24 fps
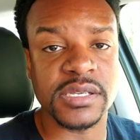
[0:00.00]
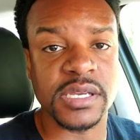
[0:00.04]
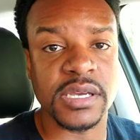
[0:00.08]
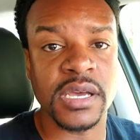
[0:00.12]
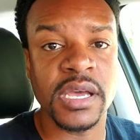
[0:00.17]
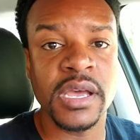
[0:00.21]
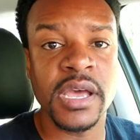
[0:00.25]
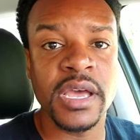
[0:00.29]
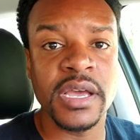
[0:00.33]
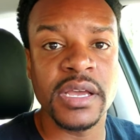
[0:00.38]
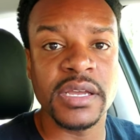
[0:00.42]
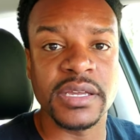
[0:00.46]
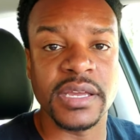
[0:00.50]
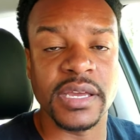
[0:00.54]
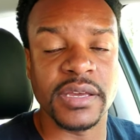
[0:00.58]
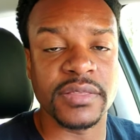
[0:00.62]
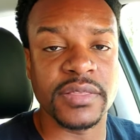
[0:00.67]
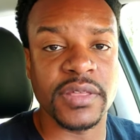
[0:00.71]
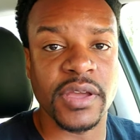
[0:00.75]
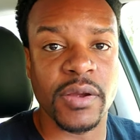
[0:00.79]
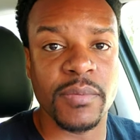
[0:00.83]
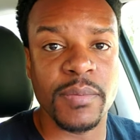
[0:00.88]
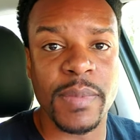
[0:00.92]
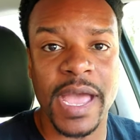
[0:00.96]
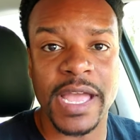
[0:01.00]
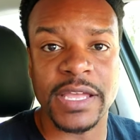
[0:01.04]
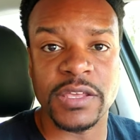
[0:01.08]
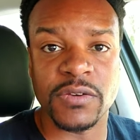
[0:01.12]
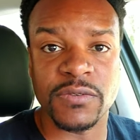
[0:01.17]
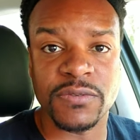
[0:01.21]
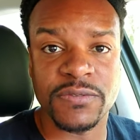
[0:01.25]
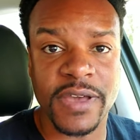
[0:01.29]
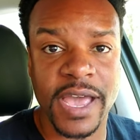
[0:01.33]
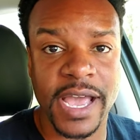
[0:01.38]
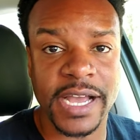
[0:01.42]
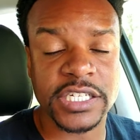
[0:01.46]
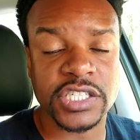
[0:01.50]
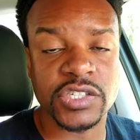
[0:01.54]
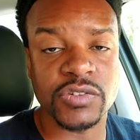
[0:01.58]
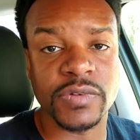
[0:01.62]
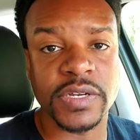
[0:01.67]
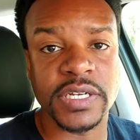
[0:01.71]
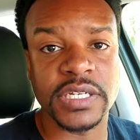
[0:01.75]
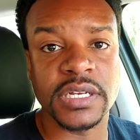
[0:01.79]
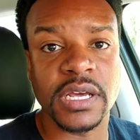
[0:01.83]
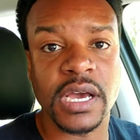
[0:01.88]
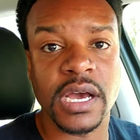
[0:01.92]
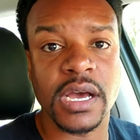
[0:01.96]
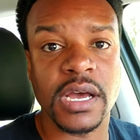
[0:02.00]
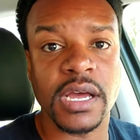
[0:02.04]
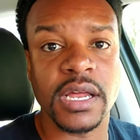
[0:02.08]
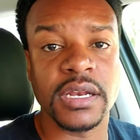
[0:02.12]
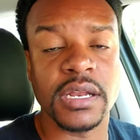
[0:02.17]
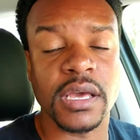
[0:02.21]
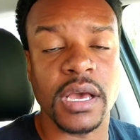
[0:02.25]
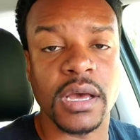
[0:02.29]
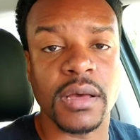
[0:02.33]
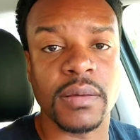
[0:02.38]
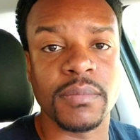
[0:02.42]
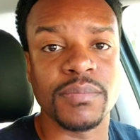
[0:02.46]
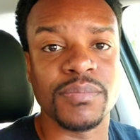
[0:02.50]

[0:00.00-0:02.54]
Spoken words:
to get their manufacturing done.